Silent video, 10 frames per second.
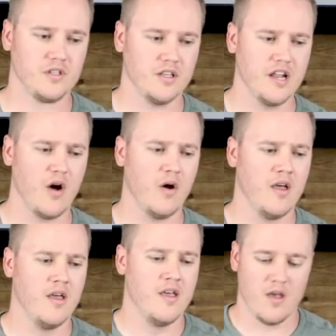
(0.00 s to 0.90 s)
You
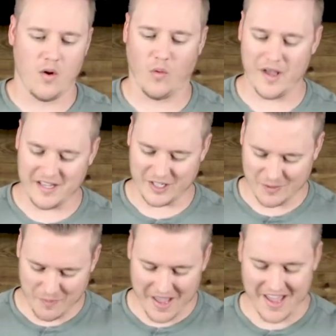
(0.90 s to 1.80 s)
know, we
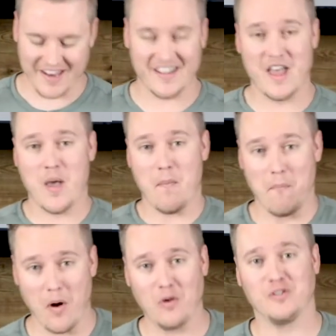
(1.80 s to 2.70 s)
spend
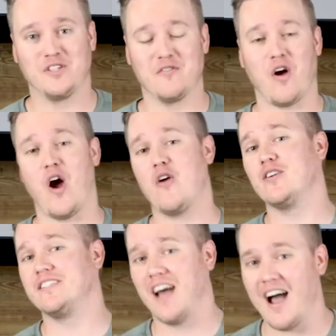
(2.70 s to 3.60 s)
most of
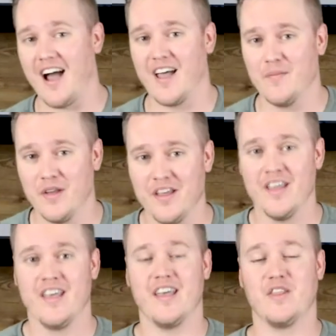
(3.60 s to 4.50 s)
our time
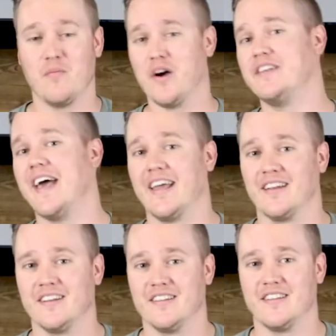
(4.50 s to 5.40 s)
in the
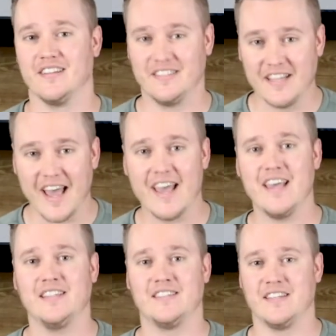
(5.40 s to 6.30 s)
mundane, the
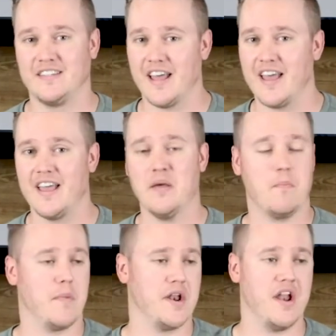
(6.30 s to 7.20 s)
day-to-day
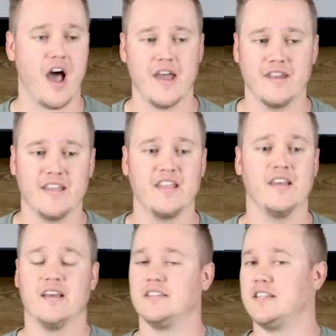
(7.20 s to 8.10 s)
monotony,
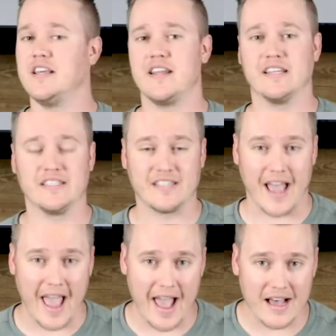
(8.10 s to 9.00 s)
tedious
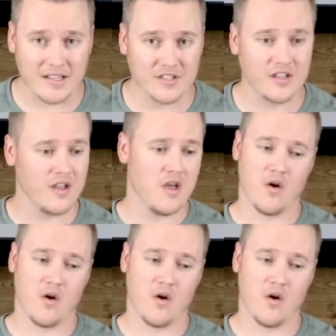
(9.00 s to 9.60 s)
task.